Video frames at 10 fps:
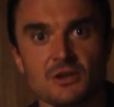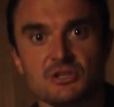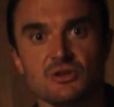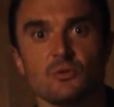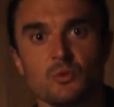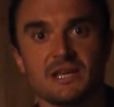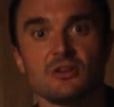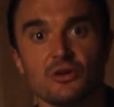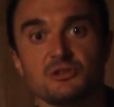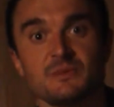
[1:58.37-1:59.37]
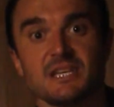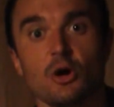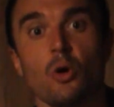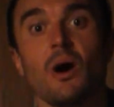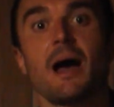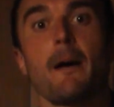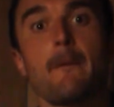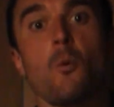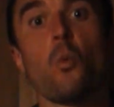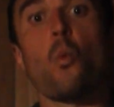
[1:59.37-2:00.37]
so that we can ultimately go
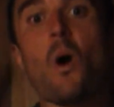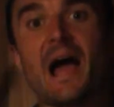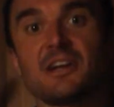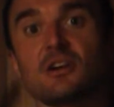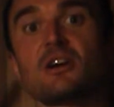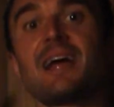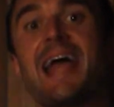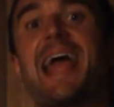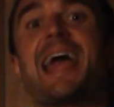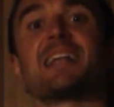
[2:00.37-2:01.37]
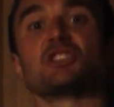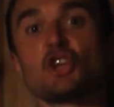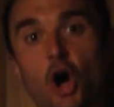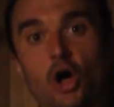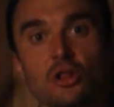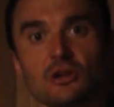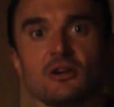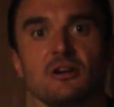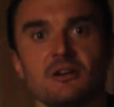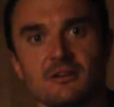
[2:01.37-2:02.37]
wider and
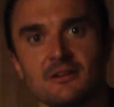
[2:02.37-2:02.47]
taller